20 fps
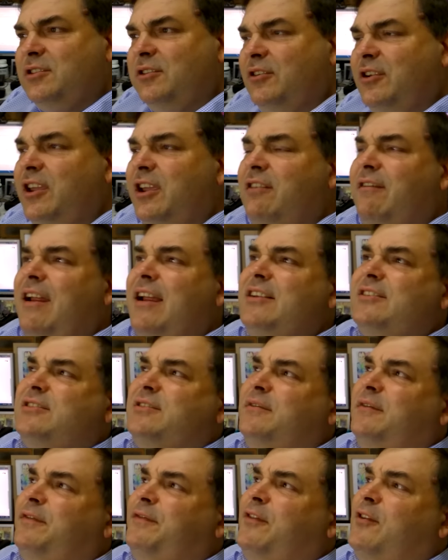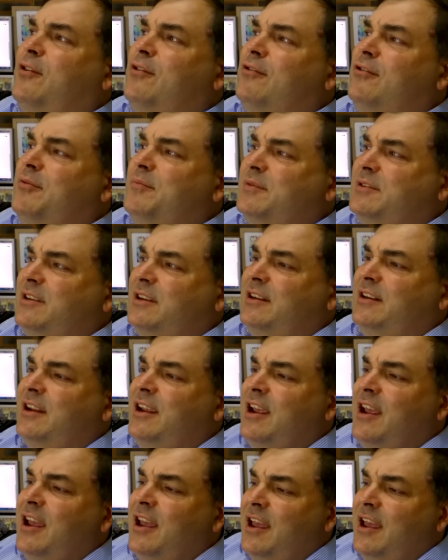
looking around some forums and